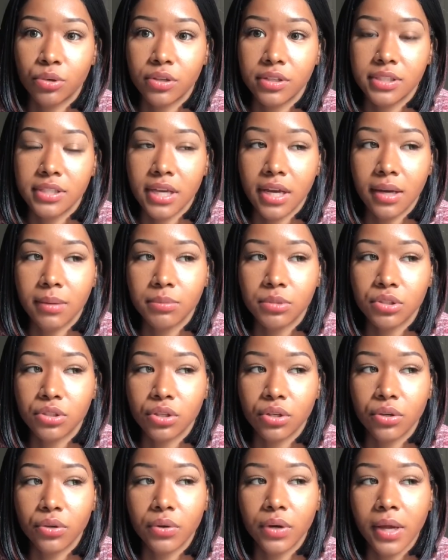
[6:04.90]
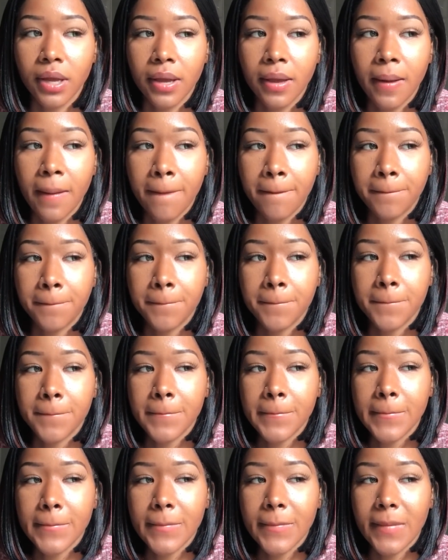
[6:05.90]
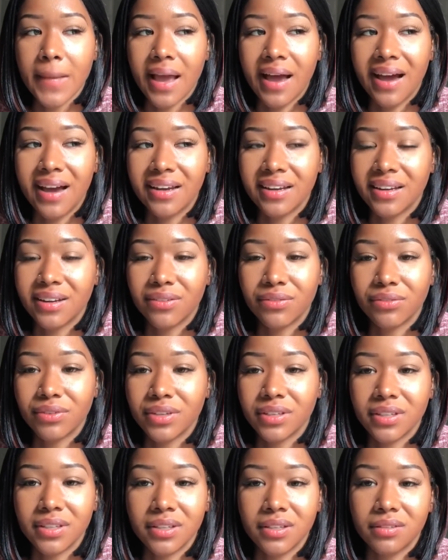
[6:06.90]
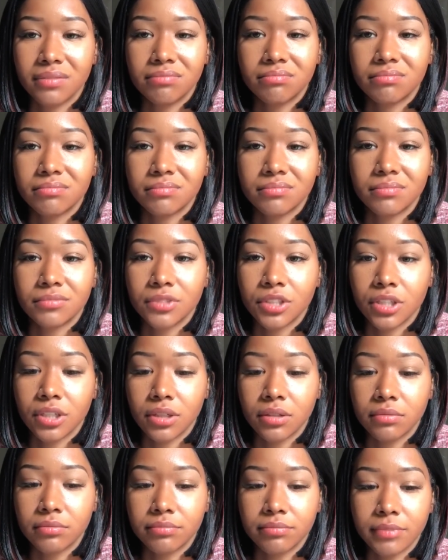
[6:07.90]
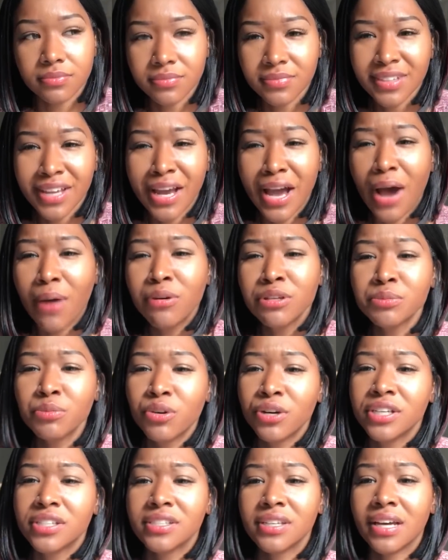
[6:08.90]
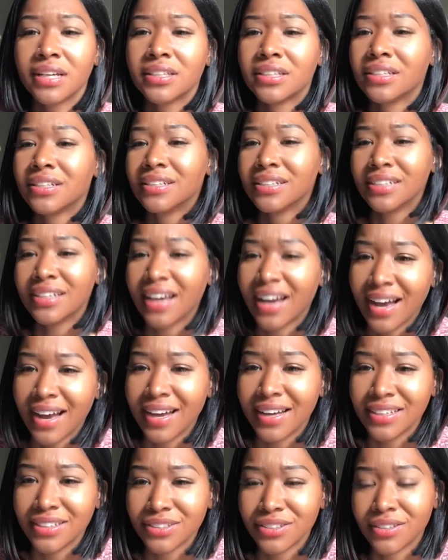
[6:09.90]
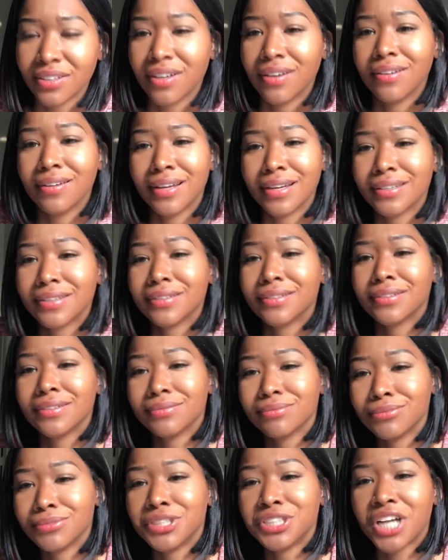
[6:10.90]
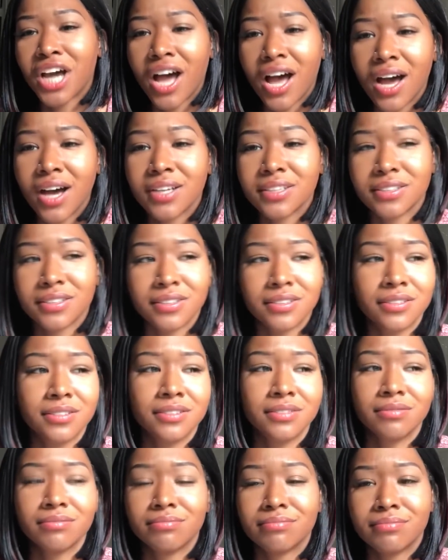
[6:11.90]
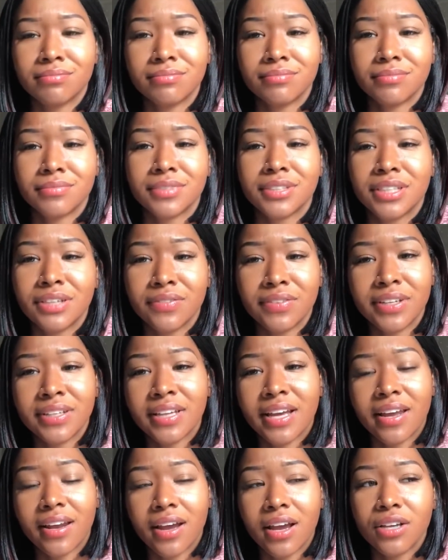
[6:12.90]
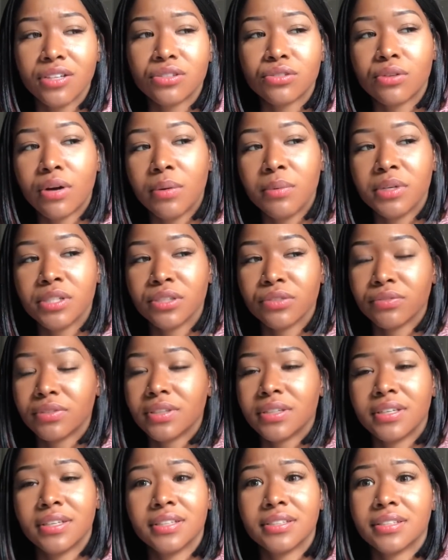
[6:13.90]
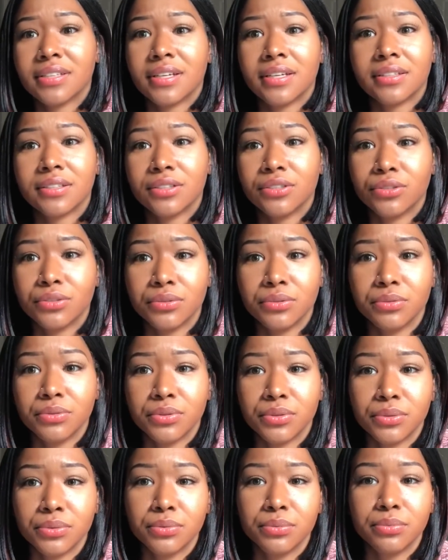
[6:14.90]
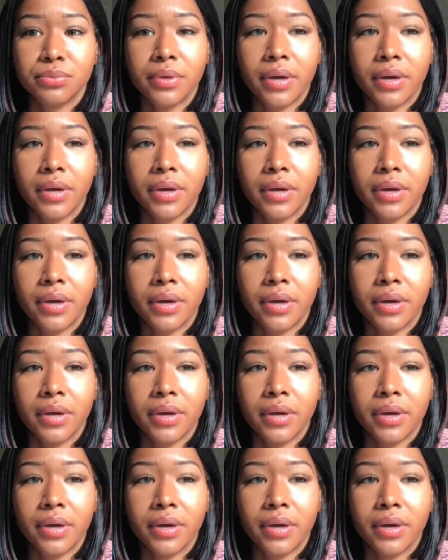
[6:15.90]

all the time. So I didn't really, you know, I was more into like the good guys, you know, like the jocks and the stuff like that in high school. I wasn't really into like the dudes who